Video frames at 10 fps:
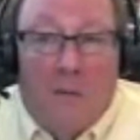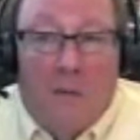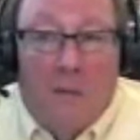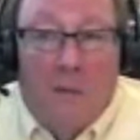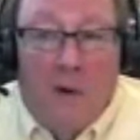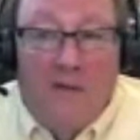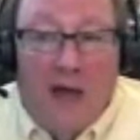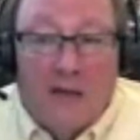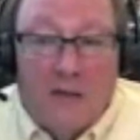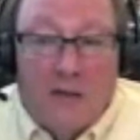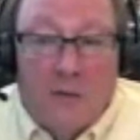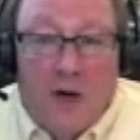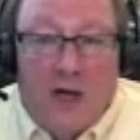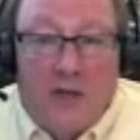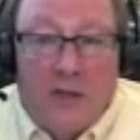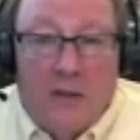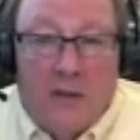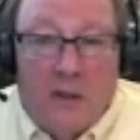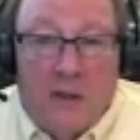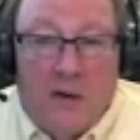We've had a
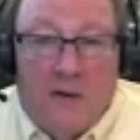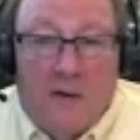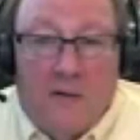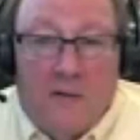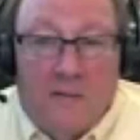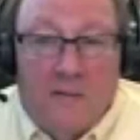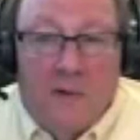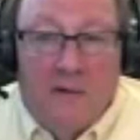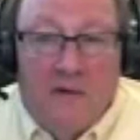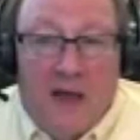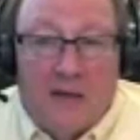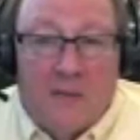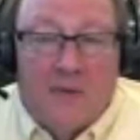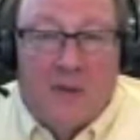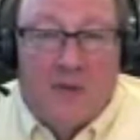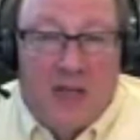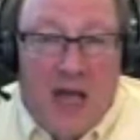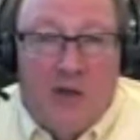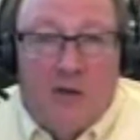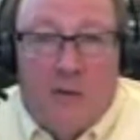situation where we've had some
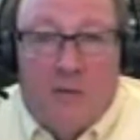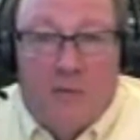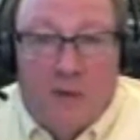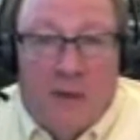substantial